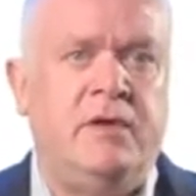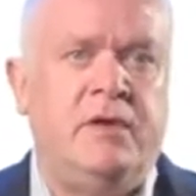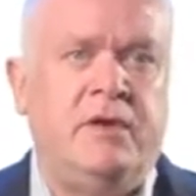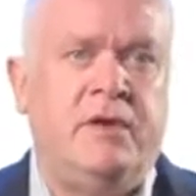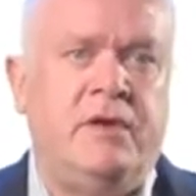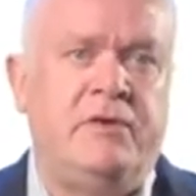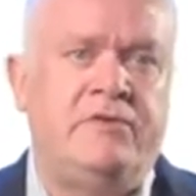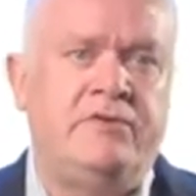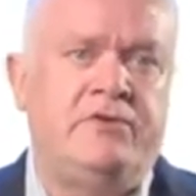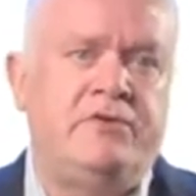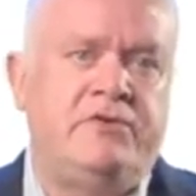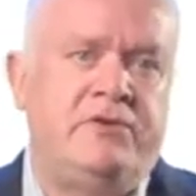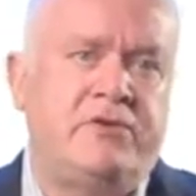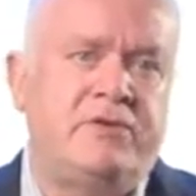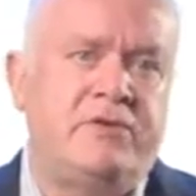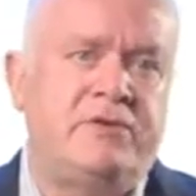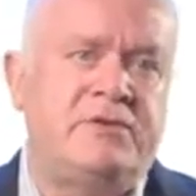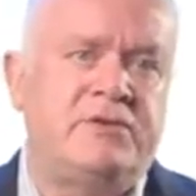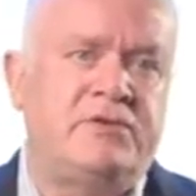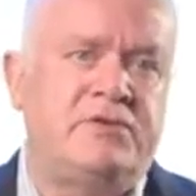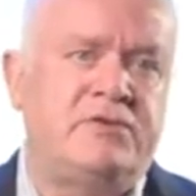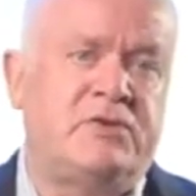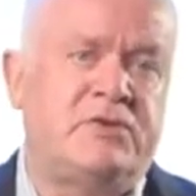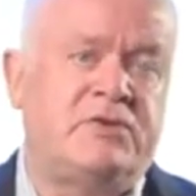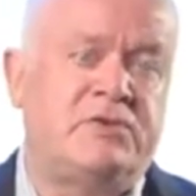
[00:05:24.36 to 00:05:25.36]
Other
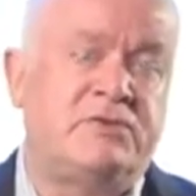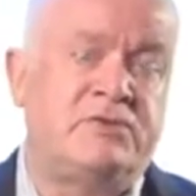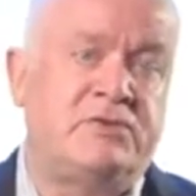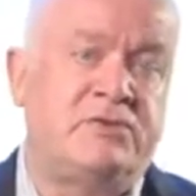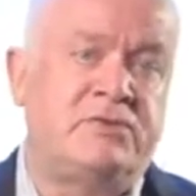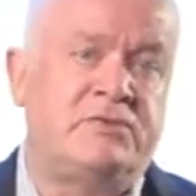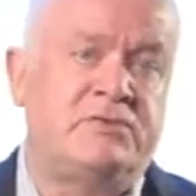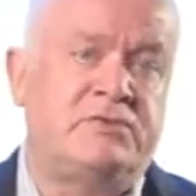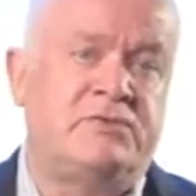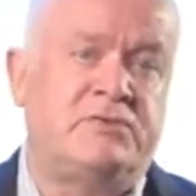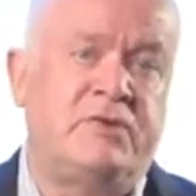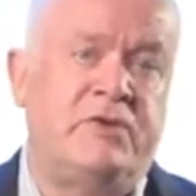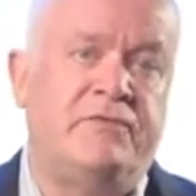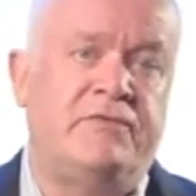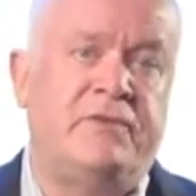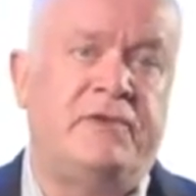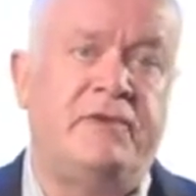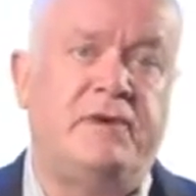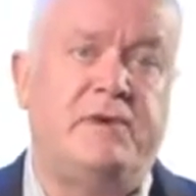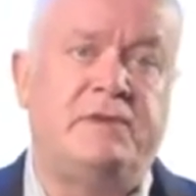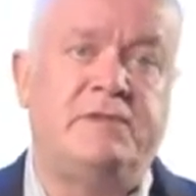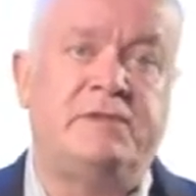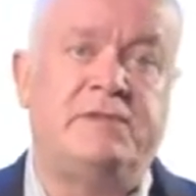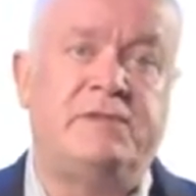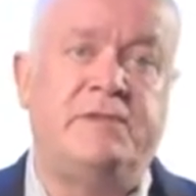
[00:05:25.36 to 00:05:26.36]
drugs, such as
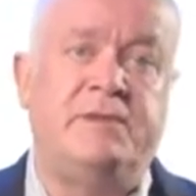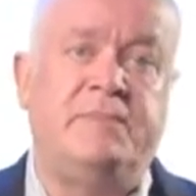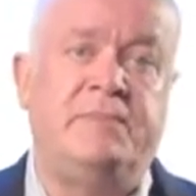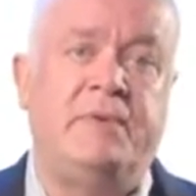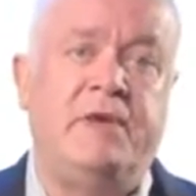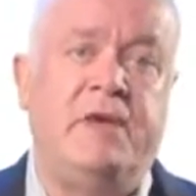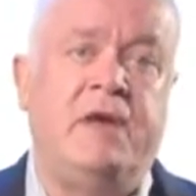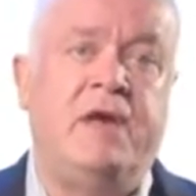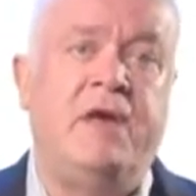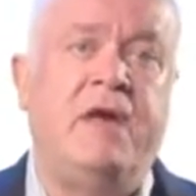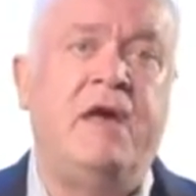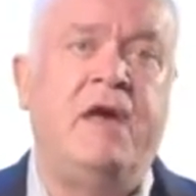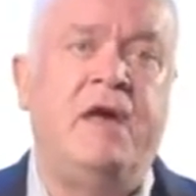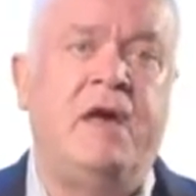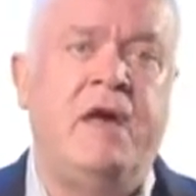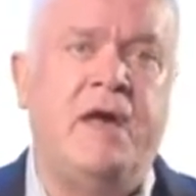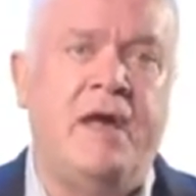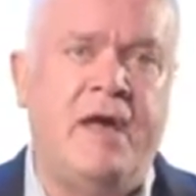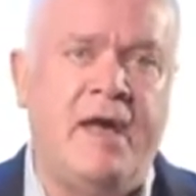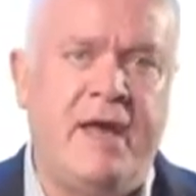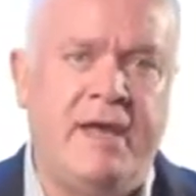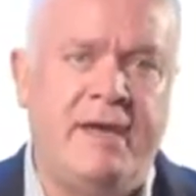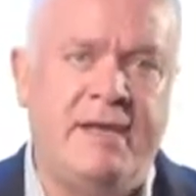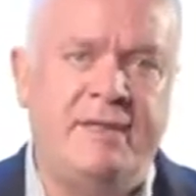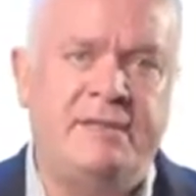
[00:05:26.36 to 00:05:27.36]
rovacoxib, are
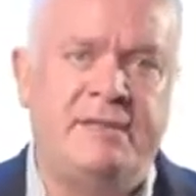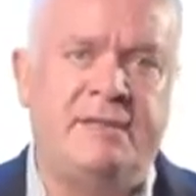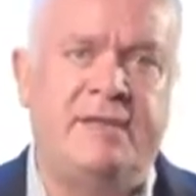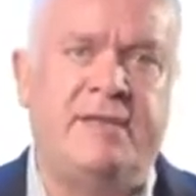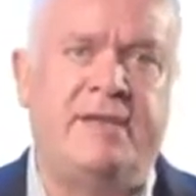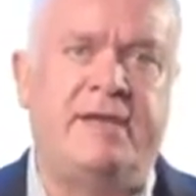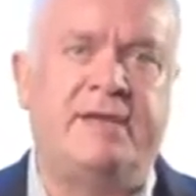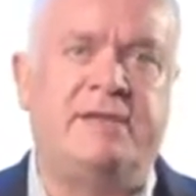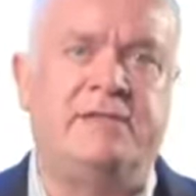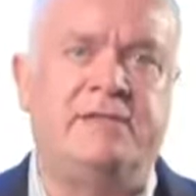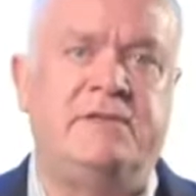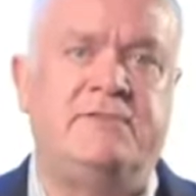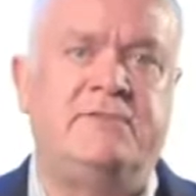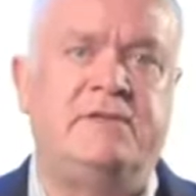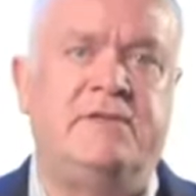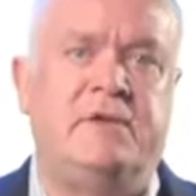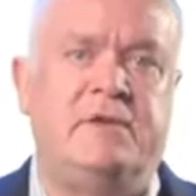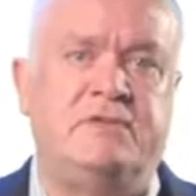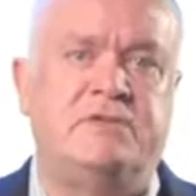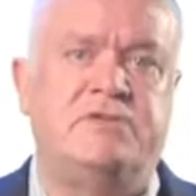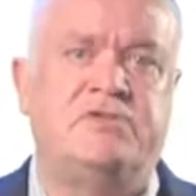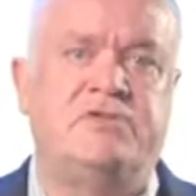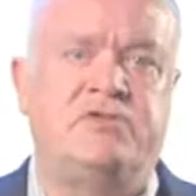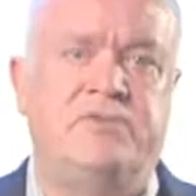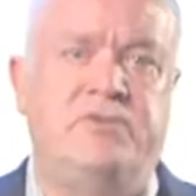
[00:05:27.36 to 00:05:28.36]
highly selective
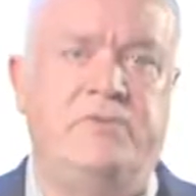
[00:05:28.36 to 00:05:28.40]
COX-2